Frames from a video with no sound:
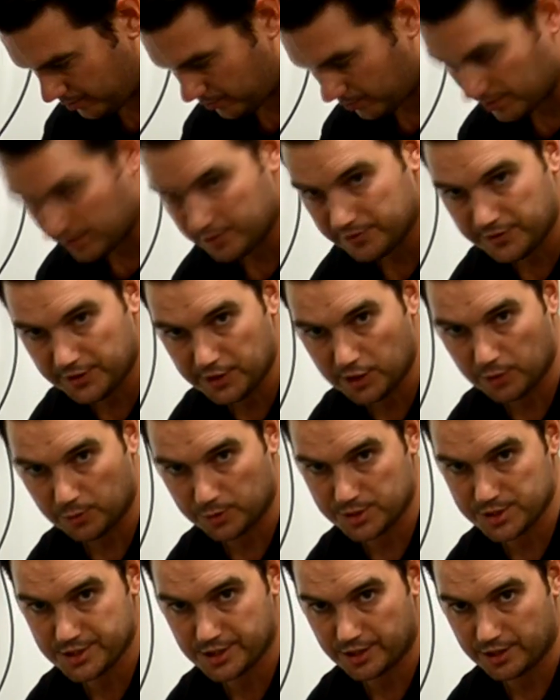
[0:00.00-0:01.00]
For this video,
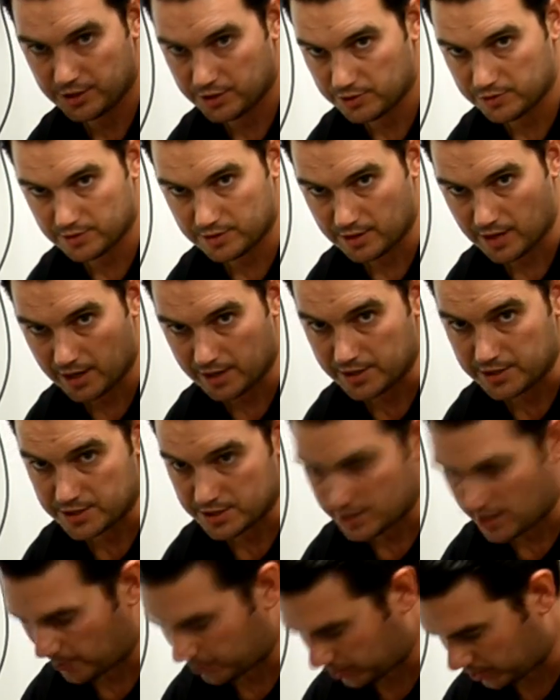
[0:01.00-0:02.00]
we're just going to use the 9-inch
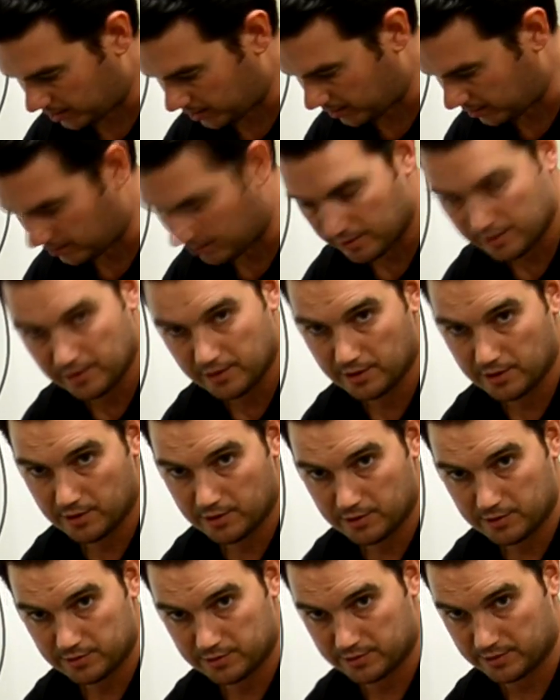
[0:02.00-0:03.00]
adapter kit
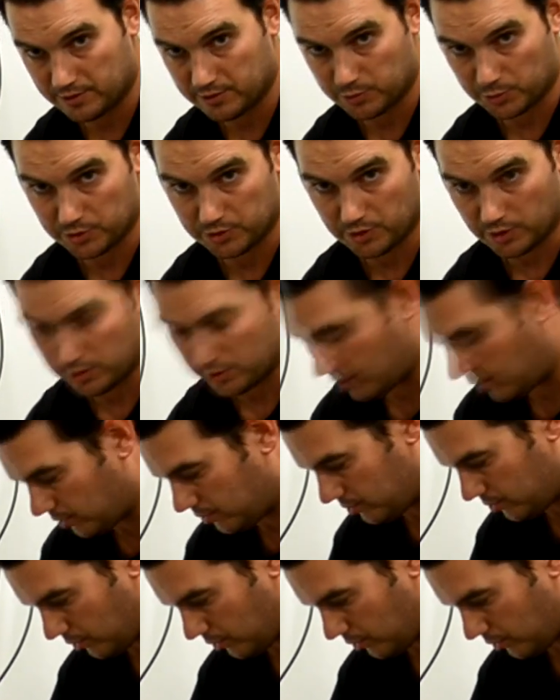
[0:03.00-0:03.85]
since we're so close